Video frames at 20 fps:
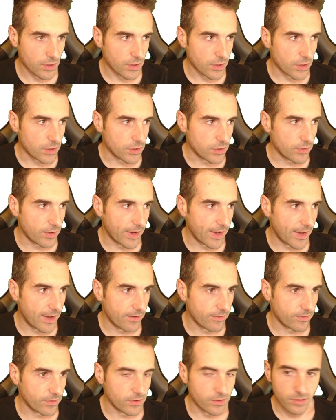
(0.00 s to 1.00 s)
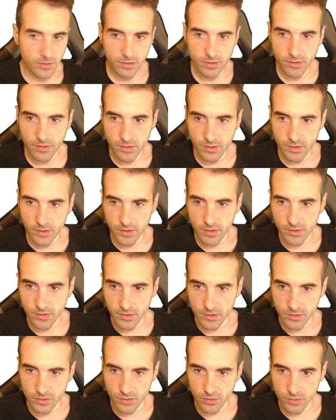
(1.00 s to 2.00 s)
you have
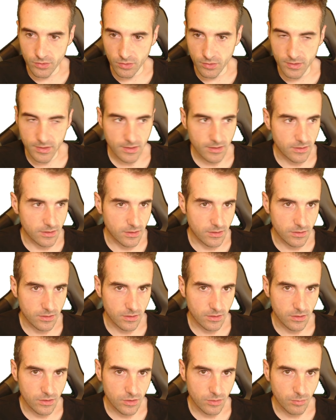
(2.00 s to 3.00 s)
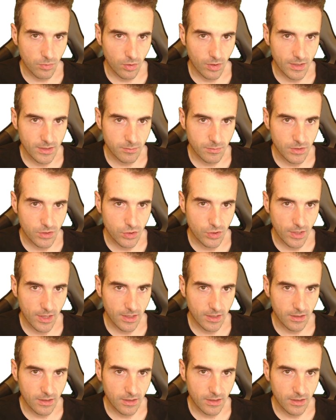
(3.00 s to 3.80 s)
this. So sorry that it is small. Let me check